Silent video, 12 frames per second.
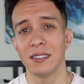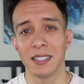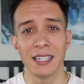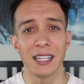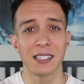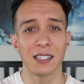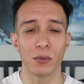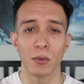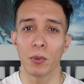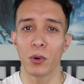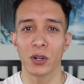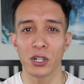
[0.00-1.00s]
Denise, the
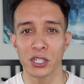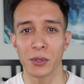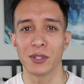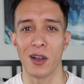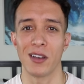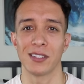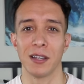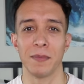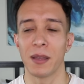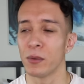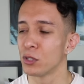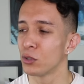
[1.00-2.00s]
reporter, she was
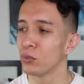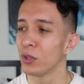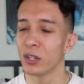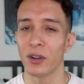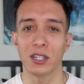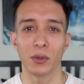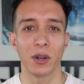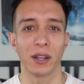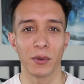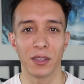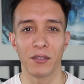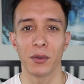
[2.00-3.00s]
awesome. It was really great to
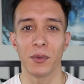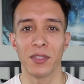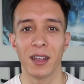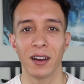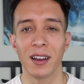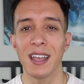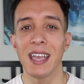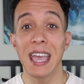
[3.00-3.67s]
work with everyone there.